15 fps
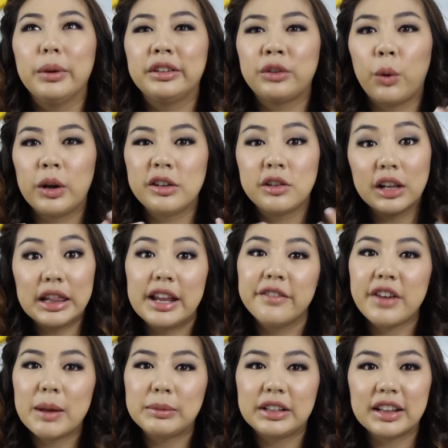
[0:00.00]
was going to
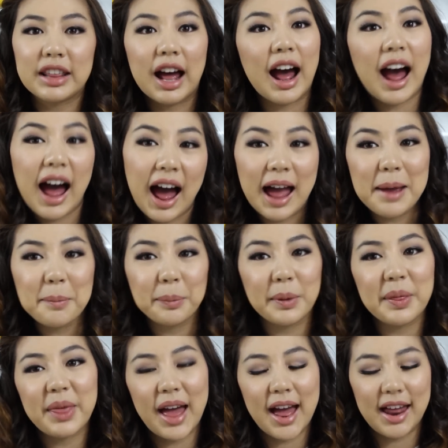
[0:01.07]
live up to the hype
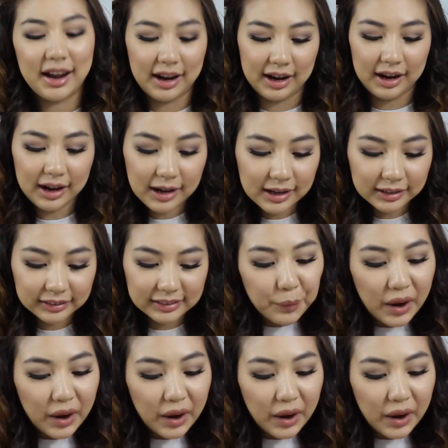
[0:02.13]
that it is,